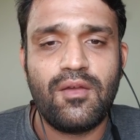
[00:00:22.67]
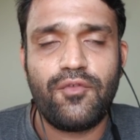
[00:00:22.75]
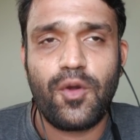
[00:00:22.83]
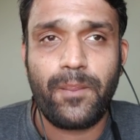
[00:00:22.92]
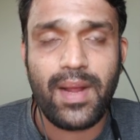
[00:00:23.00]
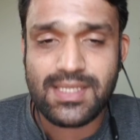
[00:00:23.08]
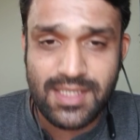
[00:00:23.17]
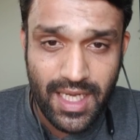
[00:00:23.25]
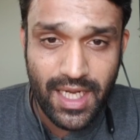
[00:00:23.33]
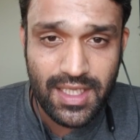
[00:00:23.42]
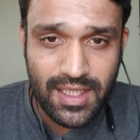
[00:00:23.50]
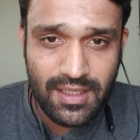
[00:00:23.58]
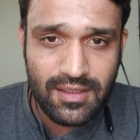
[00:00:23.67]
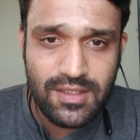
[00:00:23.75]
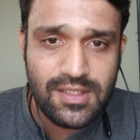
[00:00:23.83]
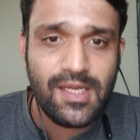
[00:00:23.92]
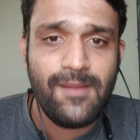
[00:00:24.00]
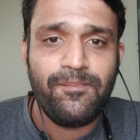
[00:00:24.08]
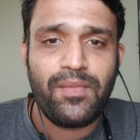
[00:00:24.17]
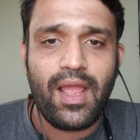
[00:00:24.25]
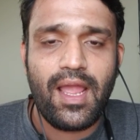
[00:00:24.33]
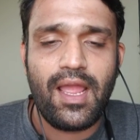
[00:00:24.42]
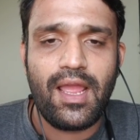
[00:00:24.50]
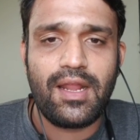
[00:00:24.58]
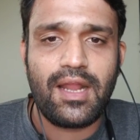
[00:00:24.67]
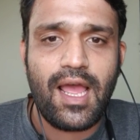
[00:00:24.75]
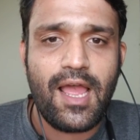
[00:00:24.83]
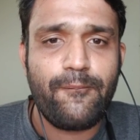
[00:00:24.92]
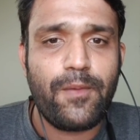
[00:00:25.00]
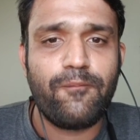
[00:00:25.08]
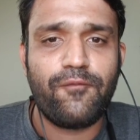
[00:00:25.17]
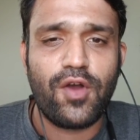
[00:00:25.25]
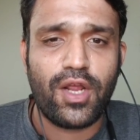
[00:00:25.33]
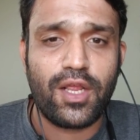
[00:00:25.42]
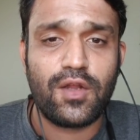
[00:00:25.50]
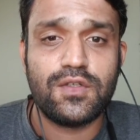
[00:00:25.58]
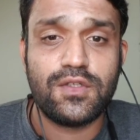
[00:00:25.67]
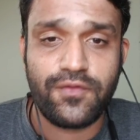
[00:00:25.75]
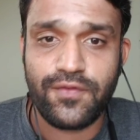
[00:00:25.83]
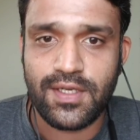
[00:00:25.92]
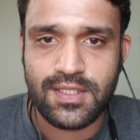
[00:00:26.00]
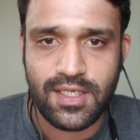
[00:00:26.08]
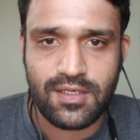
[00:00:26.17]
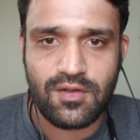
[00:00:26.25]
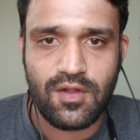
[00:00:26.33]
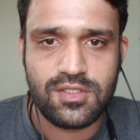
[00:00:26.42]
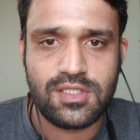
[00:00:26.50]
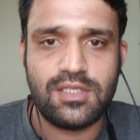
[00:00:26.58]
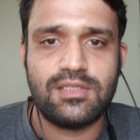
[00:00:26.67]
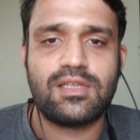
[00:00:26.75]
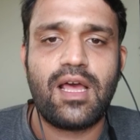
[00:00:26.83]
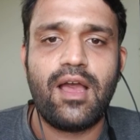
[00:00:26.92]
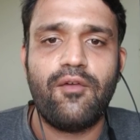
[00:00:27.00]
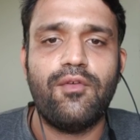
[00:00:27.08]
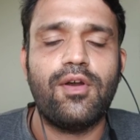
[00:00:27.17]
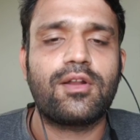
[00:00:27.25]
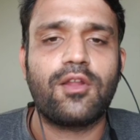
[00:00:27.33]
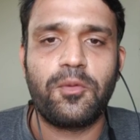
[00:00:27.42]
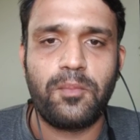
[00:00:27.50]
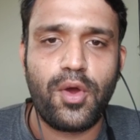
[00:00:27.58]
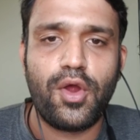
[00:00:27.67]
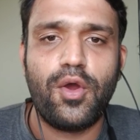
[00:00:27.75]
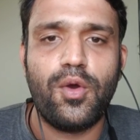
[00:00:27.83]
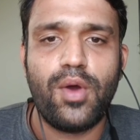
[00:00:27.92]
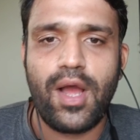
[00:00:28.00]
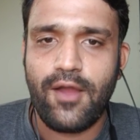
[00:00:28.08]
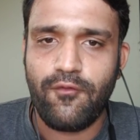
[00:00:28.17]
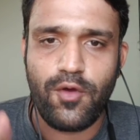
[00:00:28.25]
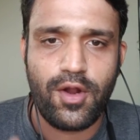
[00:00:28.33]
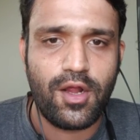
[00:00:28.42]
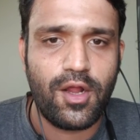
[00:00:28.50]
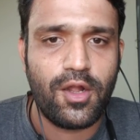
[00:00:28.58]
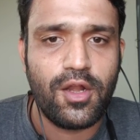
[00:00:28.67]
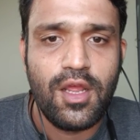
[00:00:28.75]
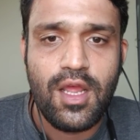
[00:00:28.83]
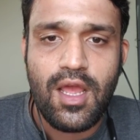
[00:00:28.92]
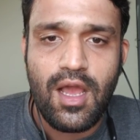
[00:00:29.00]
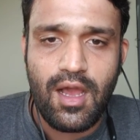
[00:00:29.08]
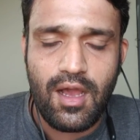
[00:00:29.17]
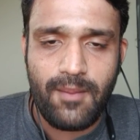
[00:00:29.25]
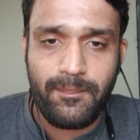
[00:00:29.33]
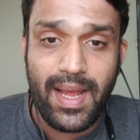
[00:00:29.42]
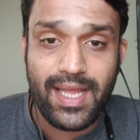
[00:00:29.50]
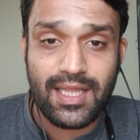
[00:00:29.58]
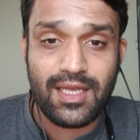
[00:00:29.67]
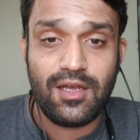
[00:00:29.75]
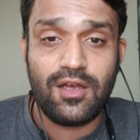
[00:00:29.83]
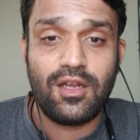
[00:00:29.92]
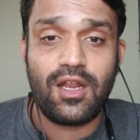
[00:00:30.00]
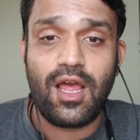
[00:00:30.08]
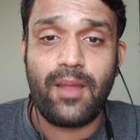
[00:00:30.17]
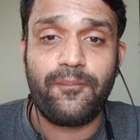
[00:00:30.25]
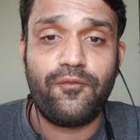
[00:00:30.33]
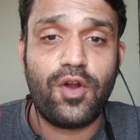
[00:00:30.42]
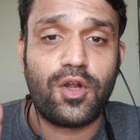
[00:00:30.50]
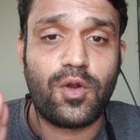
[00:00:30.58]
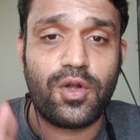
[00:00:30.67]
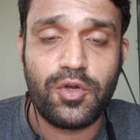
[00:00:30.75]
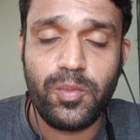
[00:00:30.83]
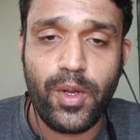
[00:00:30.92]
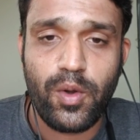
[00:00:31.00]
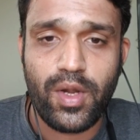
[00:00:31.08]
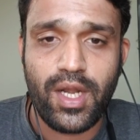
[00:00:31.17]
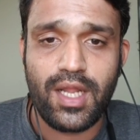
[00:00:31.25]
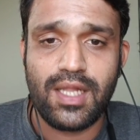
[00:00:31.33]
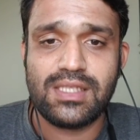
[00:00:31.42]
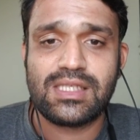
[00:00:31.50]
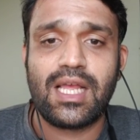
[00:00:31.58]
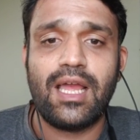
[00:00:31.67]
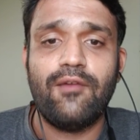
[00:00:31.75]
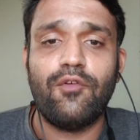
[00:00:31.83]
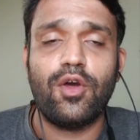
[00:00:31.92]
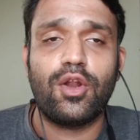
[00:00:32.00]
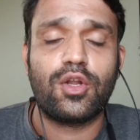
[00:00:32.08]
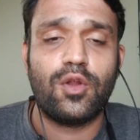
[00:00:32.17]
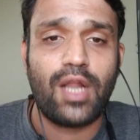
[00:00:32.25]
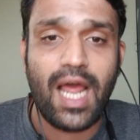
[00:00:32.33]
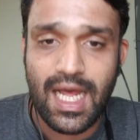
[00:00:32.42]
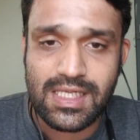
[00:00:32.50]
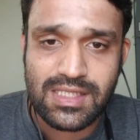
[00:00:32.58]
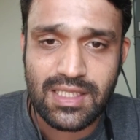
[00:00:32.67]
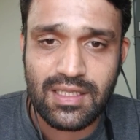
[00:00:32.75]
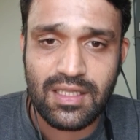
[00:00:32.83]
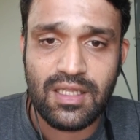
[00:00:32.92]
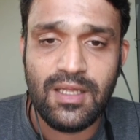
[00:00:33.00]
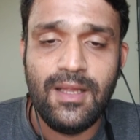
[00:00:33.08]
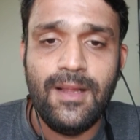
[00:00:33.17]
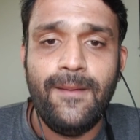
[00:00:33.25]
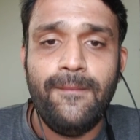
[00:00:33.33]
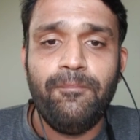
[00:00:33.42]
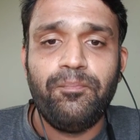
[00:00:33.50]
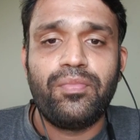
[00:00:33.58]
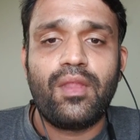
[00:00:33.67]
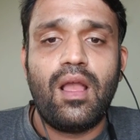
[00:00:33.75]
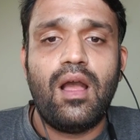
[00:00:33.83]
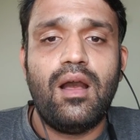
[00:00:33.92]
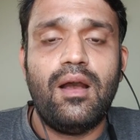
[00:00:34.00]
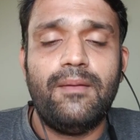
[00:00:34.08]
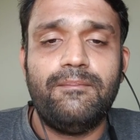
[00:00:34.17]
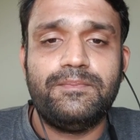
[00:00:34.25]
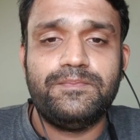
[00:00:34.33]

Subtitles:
for past 8 years, and I have been working on different technologies. I have worked on Mongo, I have worked on Python, I've worked on Ruby on Rails, I worked on Haskell. uh,